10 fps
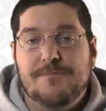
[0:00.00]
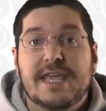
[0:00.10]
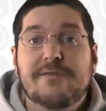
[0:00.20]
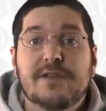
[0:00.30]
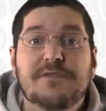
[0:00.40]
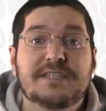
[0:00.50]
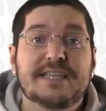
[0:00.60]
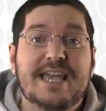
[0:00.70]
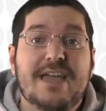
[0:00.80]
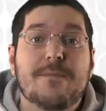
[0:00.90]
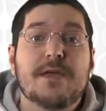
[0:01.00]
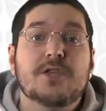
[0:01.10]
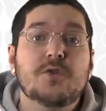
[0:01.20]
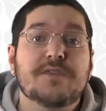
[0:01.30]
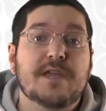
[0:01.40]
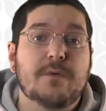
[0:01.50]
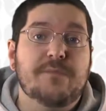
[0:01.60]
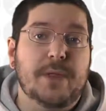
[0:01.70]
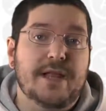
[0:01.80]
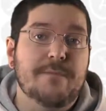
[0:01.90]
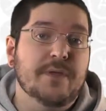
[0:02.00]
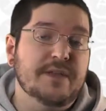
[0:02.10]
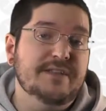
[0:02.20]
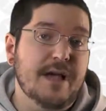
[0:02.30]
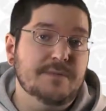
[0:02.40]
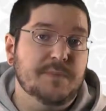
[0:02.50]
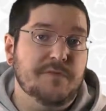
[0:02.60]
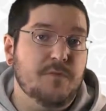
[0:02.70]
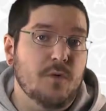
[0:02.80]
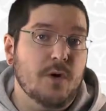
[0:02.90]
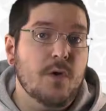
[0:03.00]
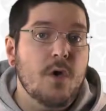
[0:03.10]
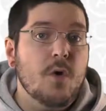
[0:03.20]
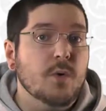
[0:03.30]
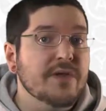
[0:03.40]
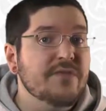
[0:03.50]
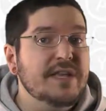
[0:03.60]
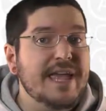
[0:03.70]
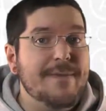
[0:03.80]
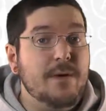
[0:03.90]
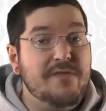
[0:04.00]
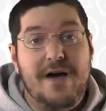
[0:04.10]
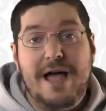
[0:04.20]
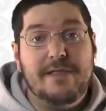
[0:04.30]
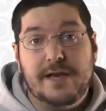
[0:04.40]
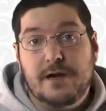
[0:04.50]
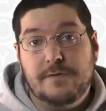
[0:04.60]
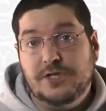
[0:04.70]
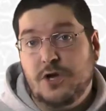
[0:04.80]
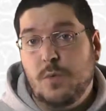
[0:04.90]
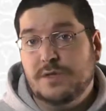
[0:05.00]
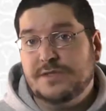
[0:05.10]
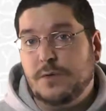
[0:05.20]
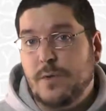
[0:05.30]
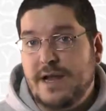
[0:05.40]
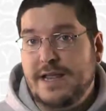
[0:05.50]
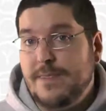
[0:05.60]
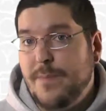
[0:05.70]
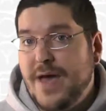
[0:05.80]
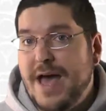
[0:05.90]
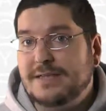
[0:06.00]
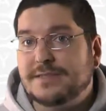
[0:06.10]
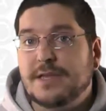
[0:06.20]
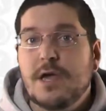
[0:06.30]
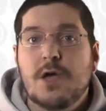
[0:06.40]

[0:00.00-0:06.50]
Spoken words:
Even if it's a game you think we've played a million times before, or even a game that we've highlighted on the show once already in the past,